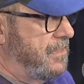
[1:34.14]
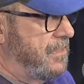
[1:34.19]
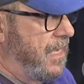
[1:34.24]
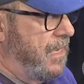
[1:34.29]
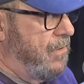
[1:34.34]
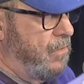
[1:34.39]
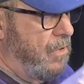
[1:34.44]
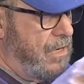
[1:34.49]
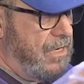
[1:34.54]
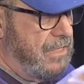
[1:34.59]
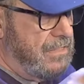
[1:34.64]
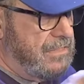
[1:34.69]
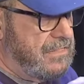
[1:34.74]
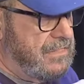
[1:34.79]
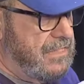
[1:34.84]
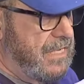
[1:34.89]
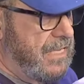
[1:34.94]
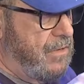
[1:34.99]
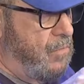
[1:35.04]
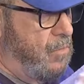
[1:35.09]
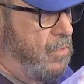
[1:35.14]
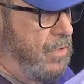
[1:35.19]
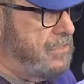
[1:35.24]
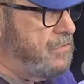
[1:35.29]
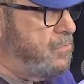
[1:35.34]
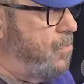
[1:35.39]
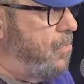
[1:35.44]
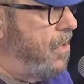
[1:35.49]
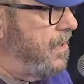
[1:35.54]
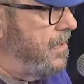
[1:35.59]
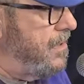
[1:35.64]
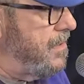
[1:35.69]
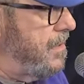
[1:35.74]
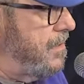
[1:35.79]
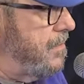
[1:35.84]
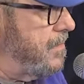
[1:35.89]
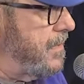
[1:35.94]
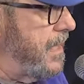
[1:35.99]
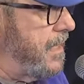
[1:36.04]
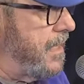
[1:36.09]
And we're going to see which one of
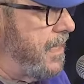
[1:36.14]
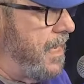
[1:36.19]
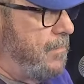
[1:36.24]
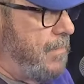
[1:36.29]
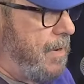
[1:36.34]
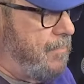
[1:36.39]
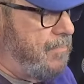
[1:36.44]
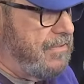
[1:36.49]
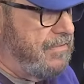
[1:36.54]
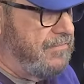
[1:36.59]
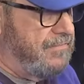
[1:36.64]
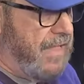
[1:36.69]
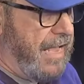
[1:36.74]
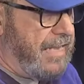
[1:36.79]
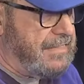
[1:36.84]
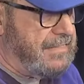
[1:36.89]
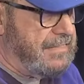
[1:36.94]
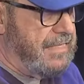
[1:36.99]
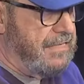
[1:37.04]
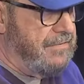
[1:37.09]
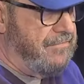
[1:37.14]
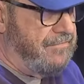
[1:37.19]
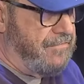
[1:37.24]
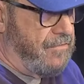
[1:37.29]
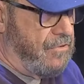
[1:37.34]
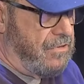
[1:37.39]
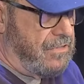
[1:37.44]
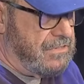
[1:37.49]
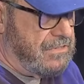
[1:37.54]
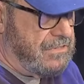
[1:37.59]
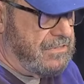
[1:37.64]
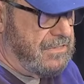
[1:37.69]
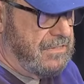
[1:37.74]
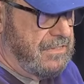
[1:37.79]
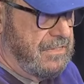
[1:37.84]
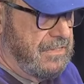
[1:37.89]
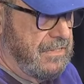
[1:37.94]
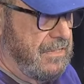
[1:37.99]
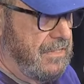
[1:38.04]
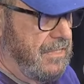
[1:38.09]
them can come up with a vaccine first.
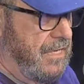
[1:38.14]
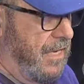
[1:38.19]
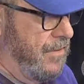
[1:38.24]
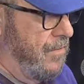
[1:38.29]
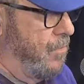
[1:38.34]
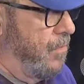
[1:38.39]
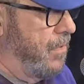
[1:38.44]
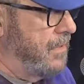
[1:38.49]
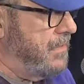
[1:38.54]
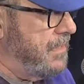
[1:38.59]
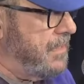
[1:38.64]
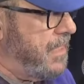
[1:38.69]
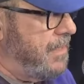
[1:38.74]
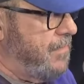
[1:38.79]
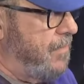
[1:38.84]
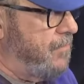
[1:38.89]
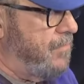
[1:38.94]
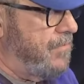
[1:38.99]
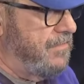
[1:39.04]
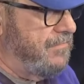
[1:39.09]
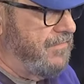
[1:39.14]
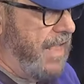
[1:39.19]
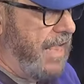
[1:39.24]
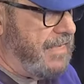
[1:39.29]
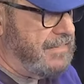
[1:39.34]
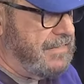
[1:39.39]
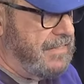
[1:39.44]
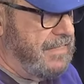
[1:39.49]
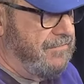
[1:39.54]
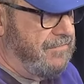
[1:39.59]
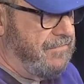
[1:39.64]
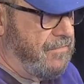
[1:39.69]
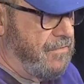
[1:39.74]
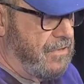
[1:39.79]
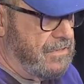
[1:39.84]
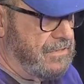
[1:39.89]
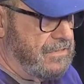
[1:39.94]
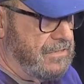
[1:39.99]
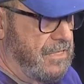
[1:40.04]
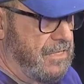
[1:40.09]
And the ones that come up with a vaccine
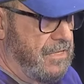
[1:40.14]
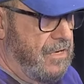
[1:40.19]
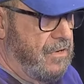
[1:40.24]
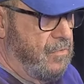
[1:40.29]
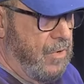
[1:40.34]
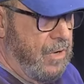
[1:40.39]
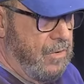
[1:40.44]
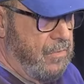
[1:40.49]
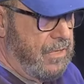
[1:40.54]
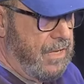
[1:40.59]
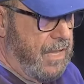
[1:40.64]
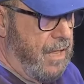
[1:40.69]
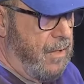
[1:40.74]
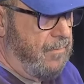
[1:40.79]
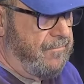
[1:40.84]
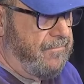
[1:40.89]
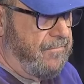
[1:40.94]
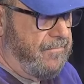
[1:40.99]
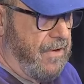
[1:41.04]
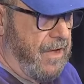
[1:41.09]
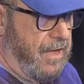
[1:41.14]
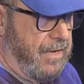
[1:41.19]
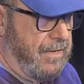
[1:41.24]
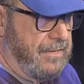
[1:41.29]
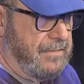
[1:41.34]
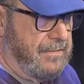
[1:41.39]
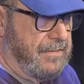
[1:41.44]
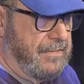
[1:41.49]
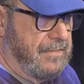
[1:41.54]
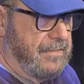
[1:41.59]
first, we will help fund